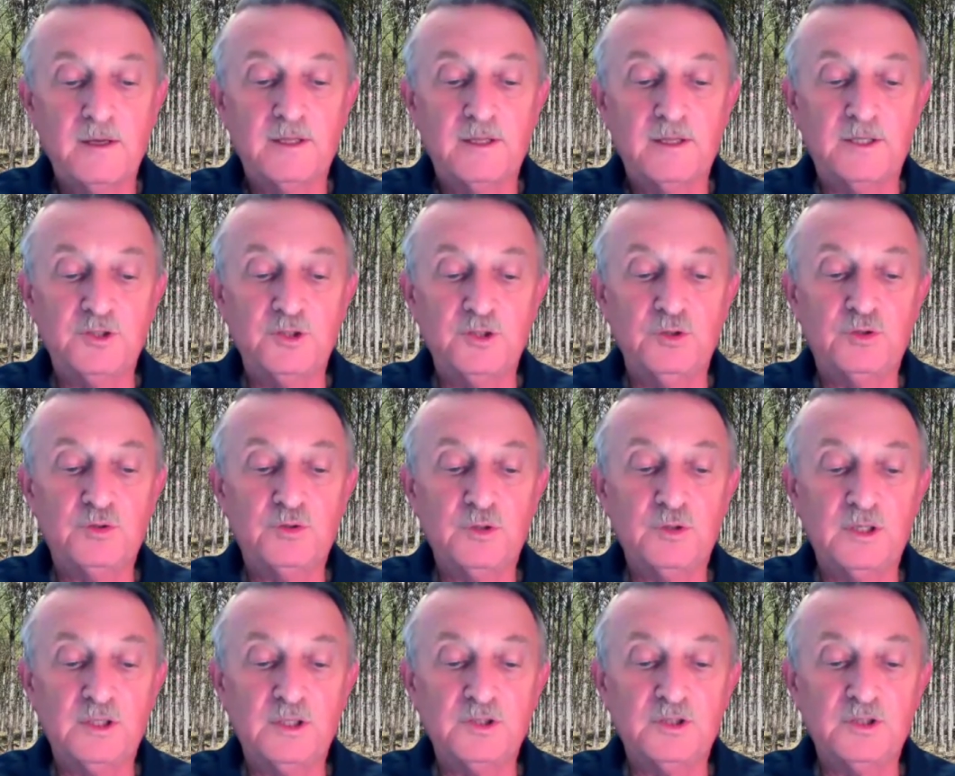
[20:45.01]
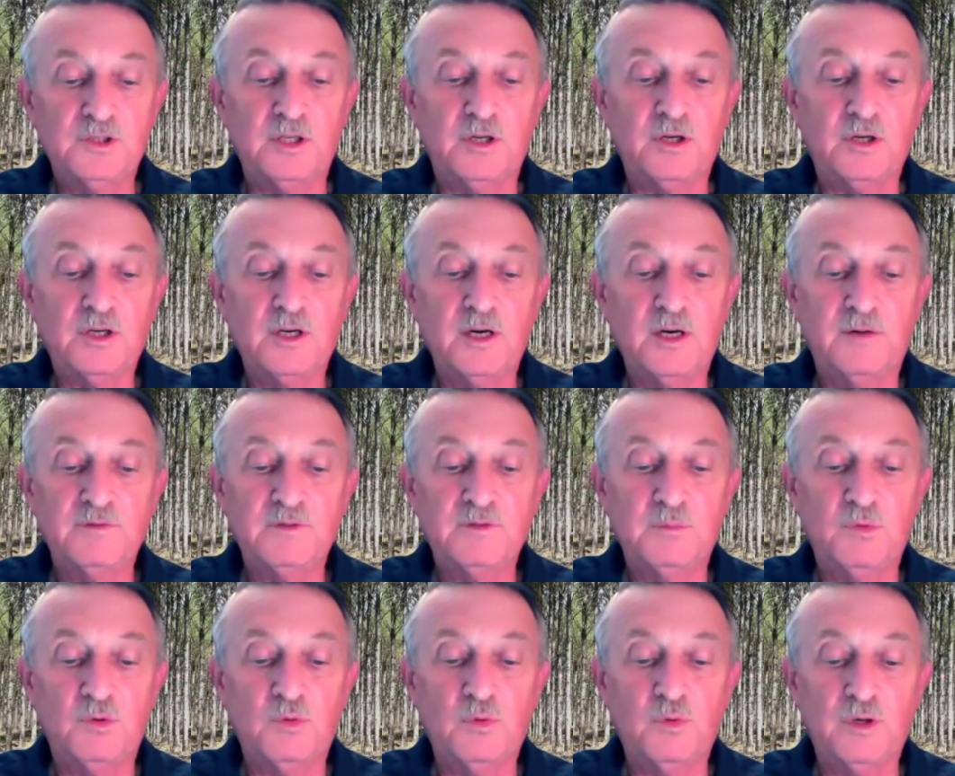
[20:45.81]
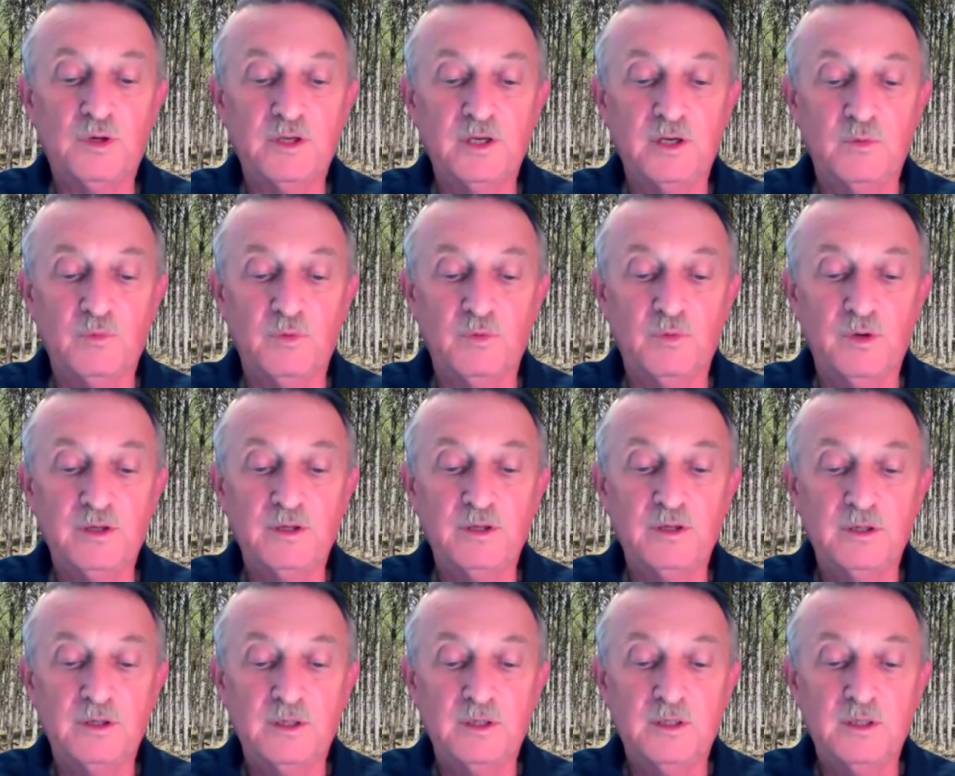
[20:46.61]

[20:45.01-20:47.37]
that you trust and are comfortable working with it.